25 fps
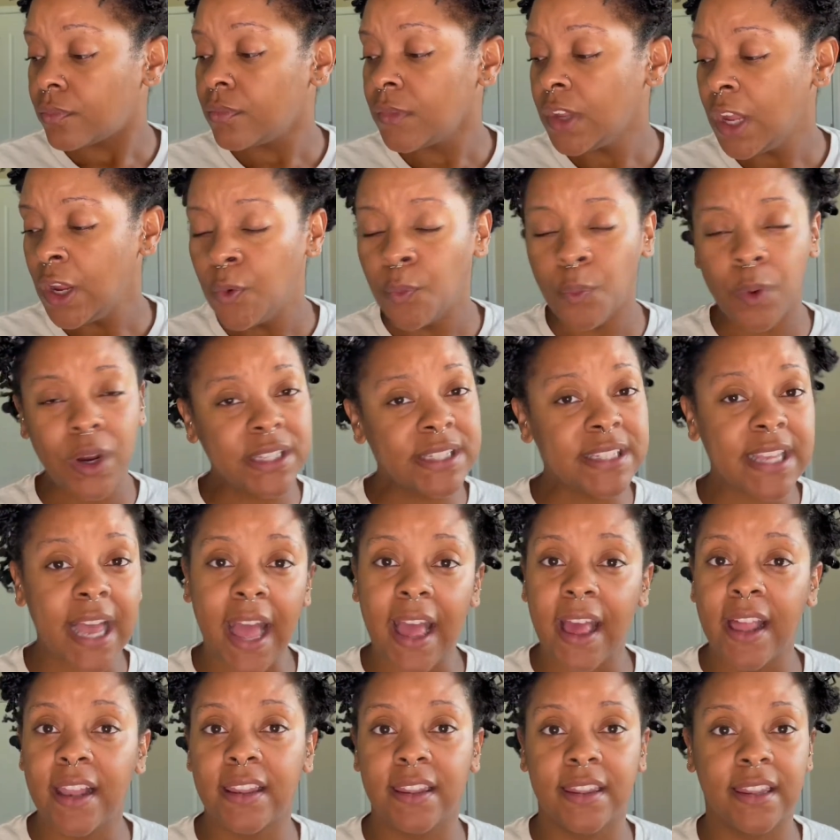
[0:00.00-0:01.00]
once
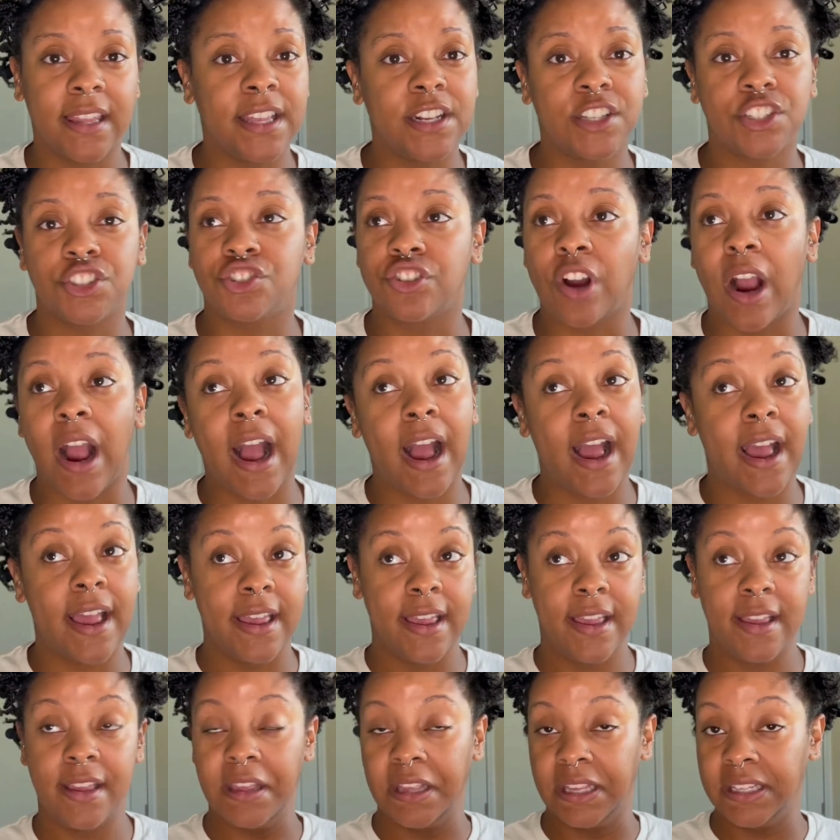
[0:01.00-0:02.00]
I let it dry,
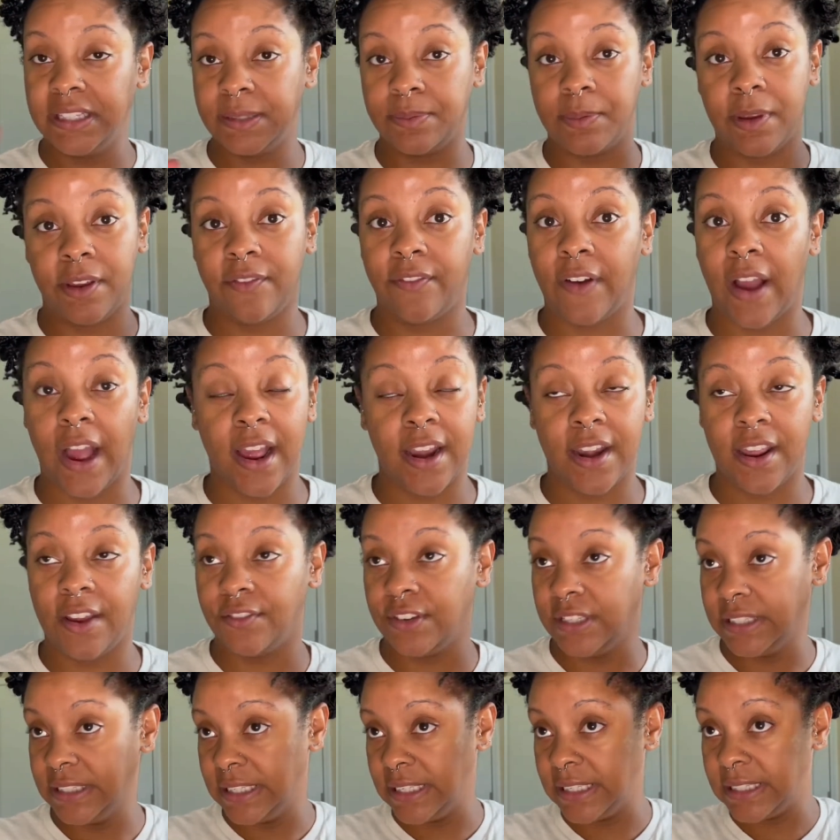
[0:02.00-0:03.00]
it's been fine ever
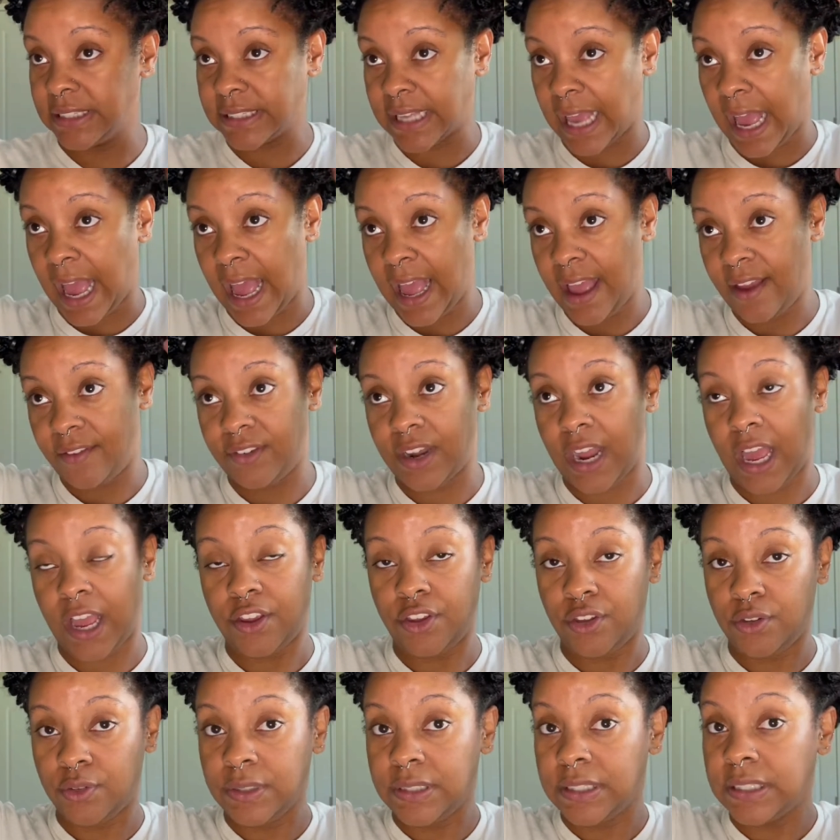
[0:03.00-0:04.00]
since. I have not
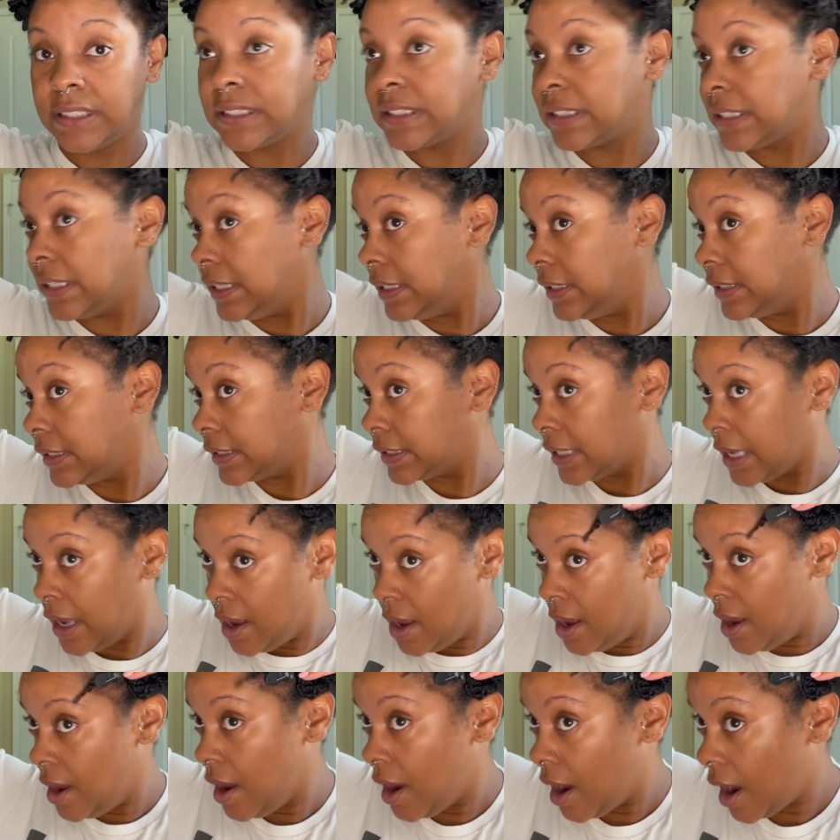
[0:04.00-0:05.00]
used it since.
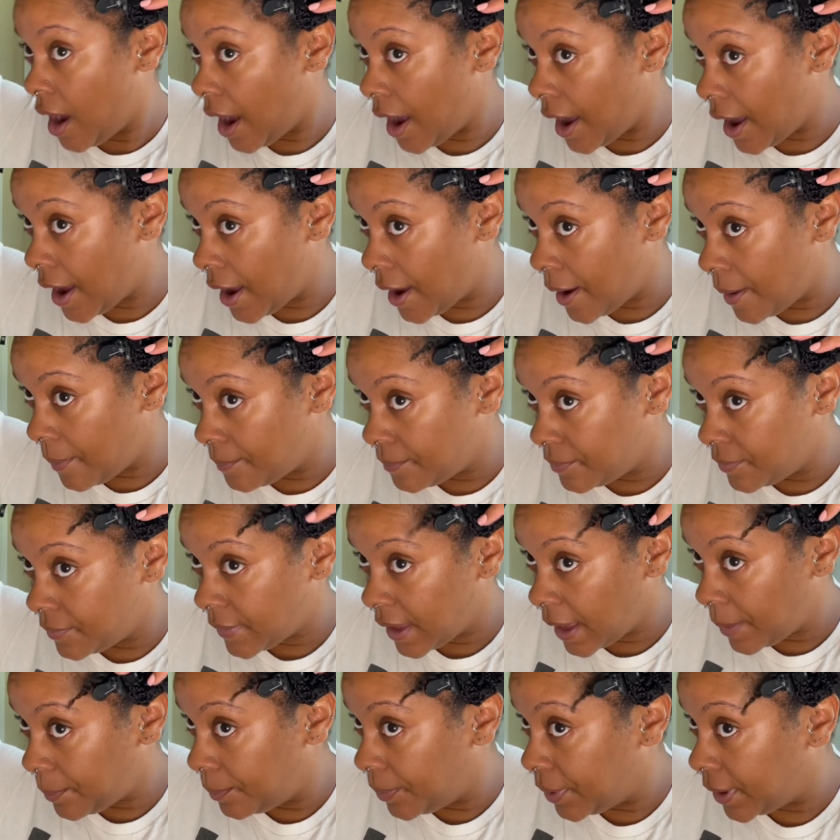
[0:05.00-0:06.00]

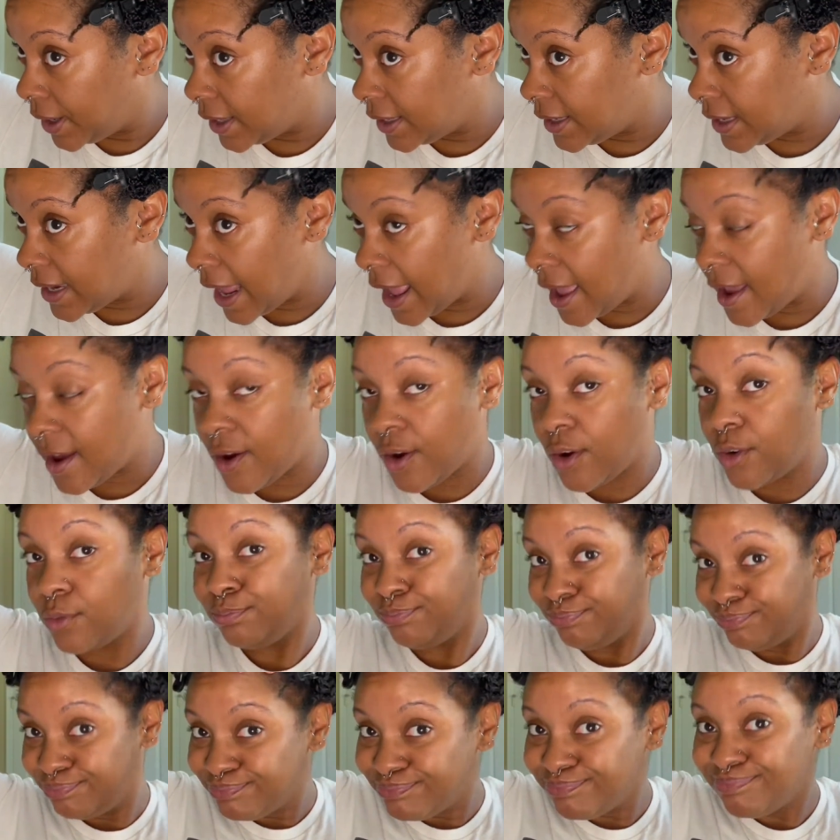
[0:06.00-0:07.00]
But now
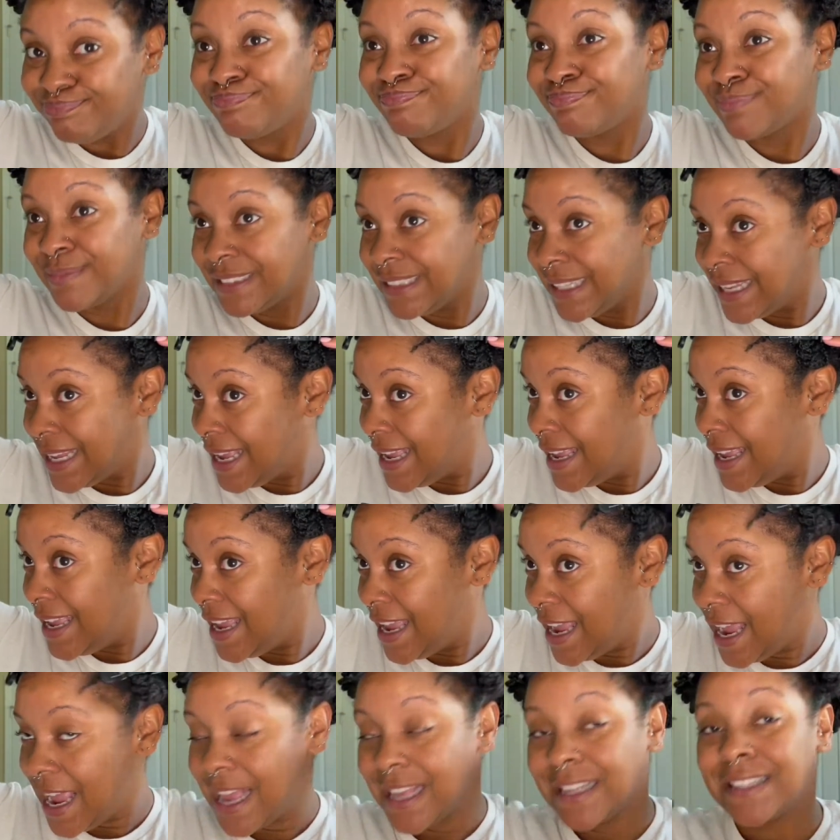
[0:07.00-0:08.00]

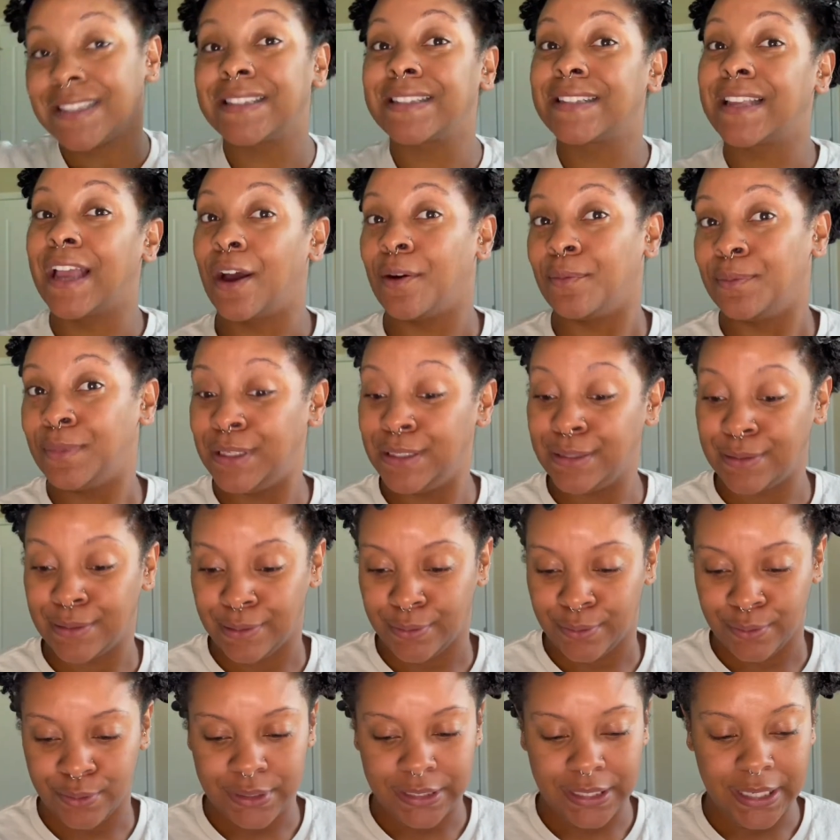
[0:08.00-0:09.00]
scalp needs a
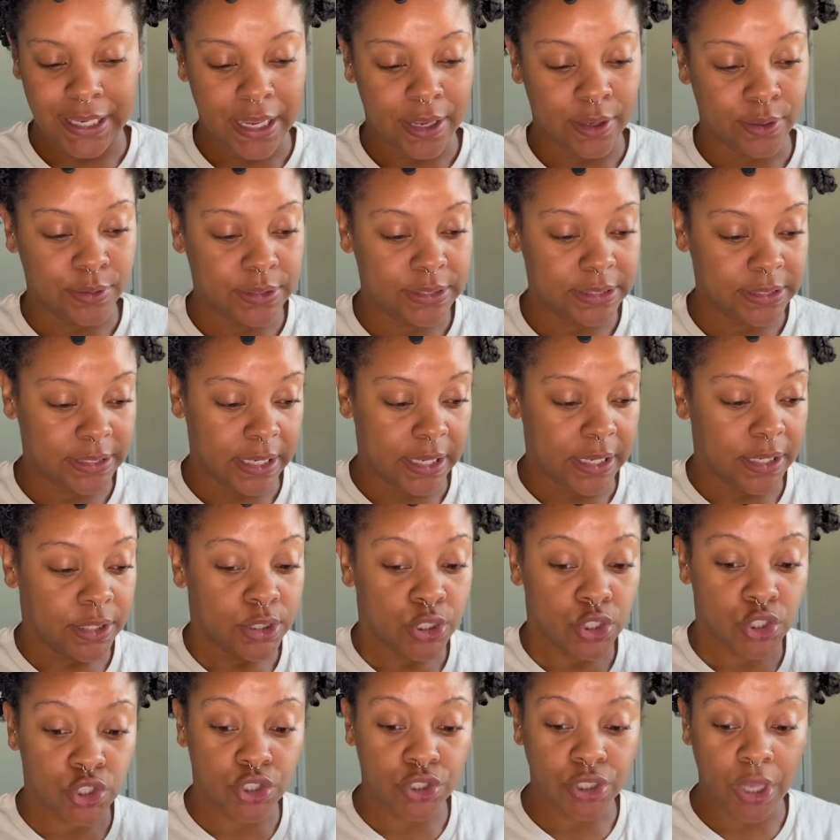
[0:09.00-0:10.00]
little TLC.
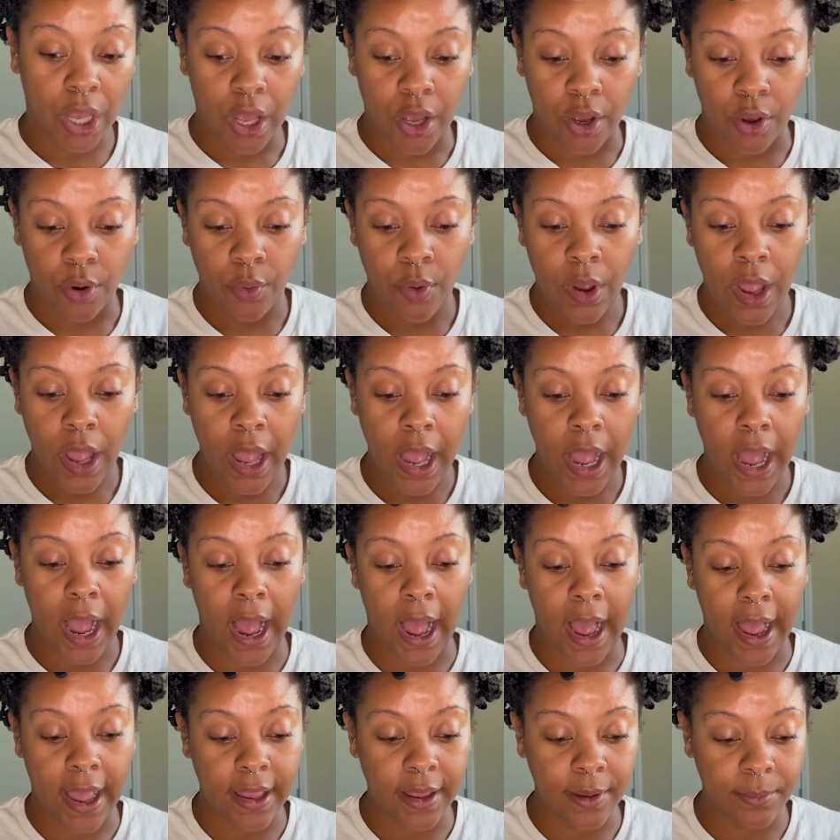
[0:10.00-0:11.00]
So
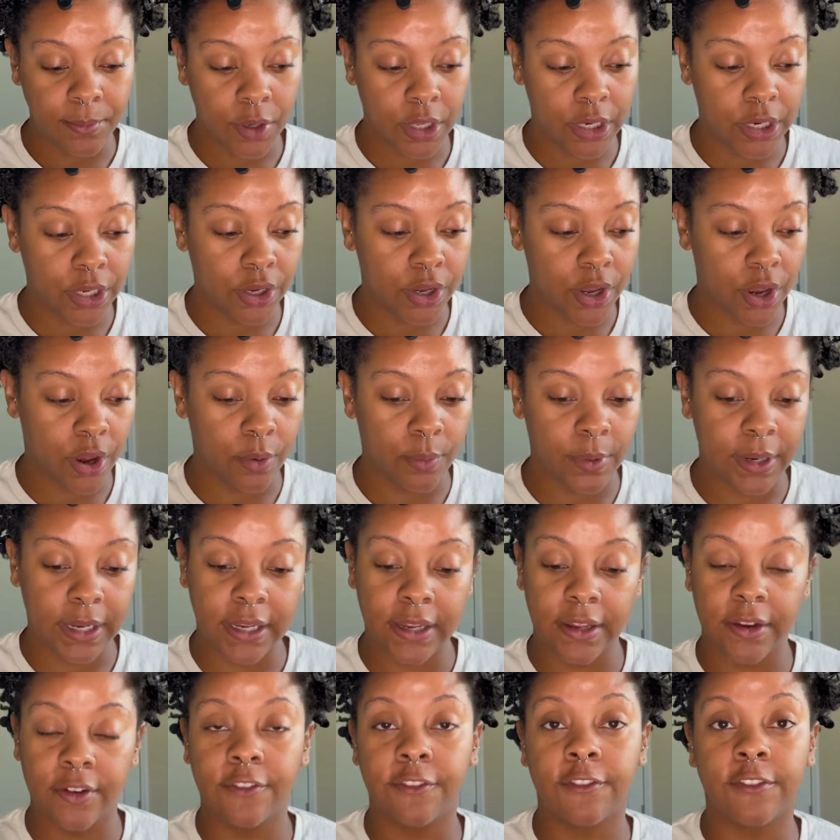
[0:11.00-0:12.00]
I am going to go
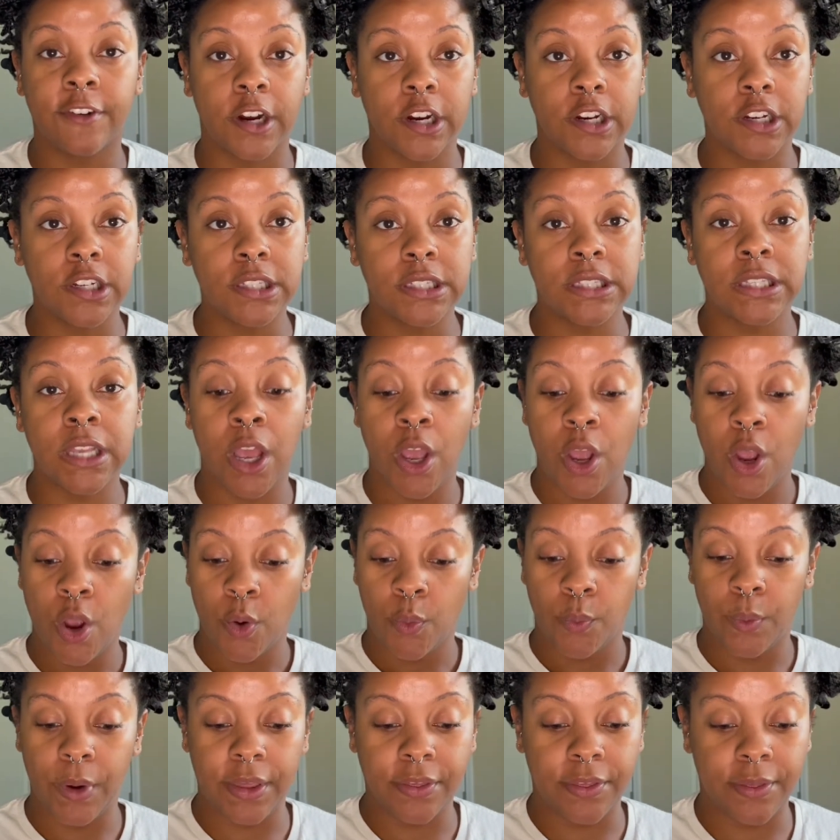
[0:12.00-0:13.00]
in first
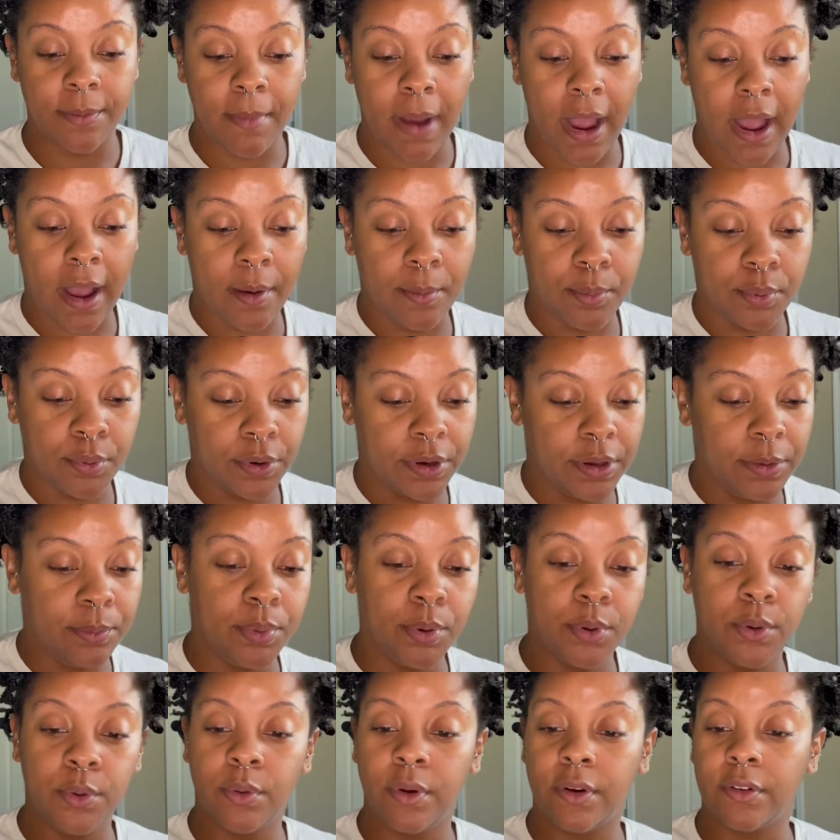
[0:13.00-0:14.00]
with my
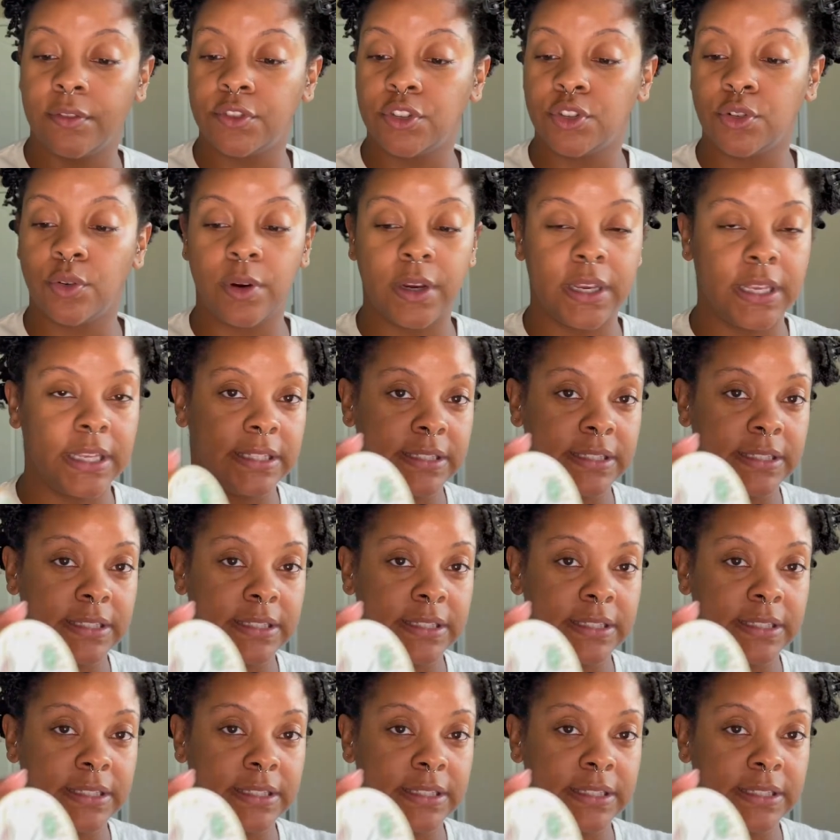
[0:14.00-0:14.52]
pre-poo of choice.